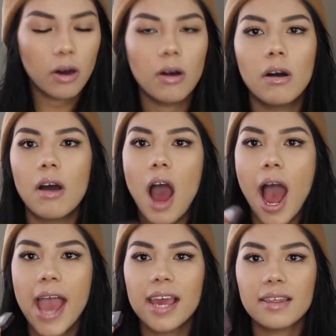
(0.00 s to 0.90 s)
Oh,
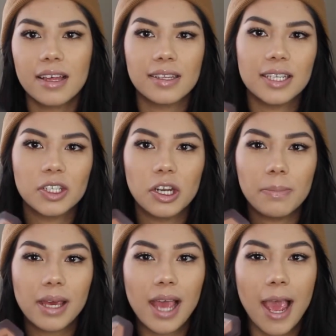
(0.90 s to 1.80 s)
I think this is gonna
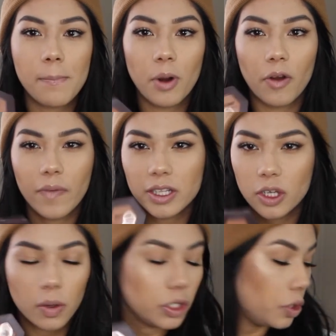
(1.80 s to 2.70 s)
be a perfect
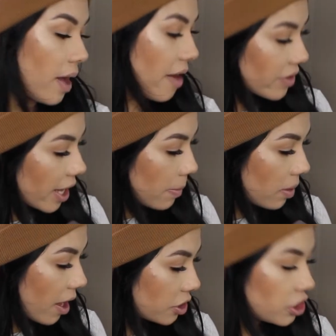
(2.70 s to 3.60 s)
go-to everyday
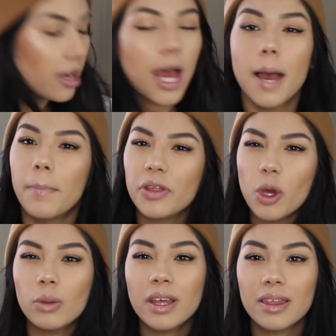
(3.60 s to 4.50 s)
blush, but the
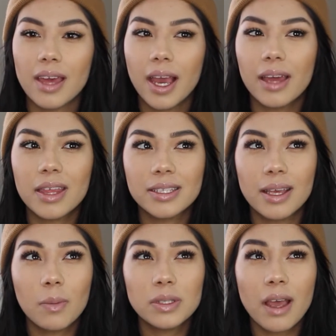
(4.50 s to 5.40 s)
only thing, this
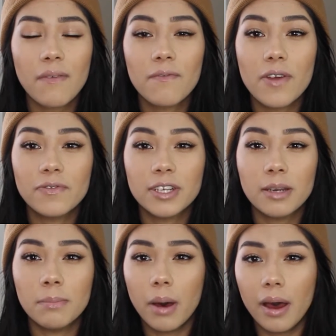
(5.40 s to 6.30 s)
thing was like
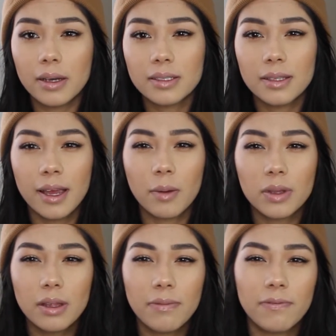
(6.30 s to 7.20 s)
15 bucks. Like,
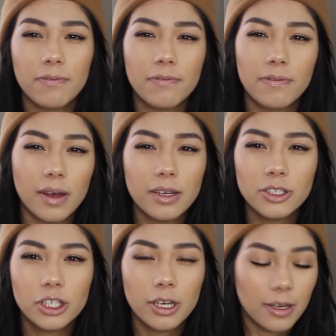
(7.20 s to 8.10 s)
what the
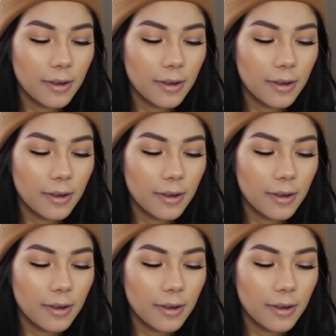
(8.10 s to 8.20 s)
fudge?